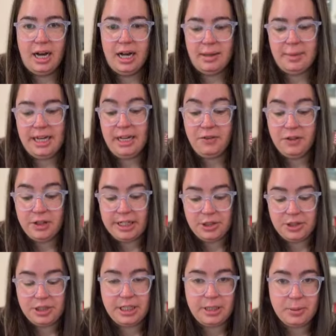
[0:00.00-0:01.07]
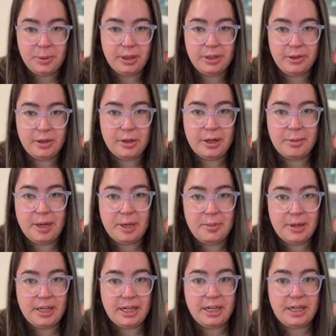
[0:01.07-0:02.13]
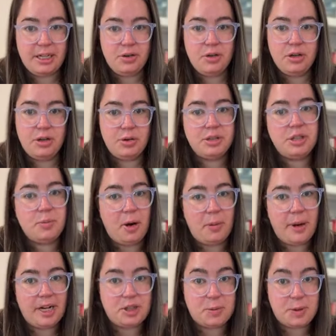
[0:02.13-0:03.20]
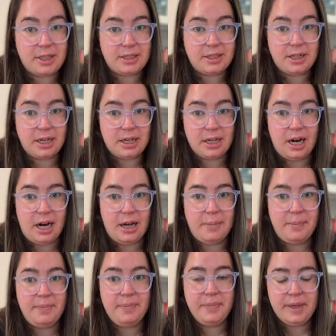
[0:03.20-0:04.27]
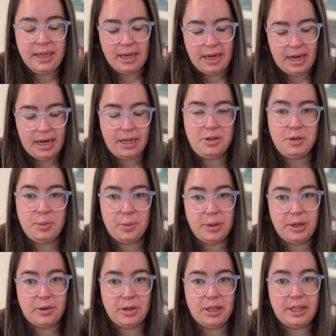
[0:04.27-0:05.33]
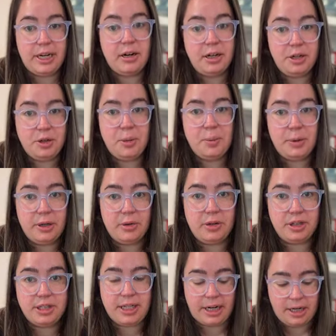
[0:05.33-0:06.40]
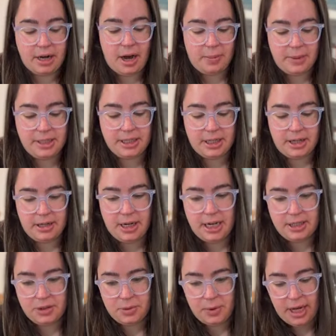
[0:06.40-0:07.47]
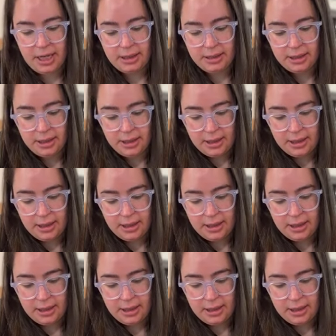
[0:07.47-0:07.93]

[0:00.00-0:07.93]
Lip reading: If you're interested in pre-ordering my book, you can go to smallbatchbreads.com. You can pre-order it there and you can pre-order signed copies there as well.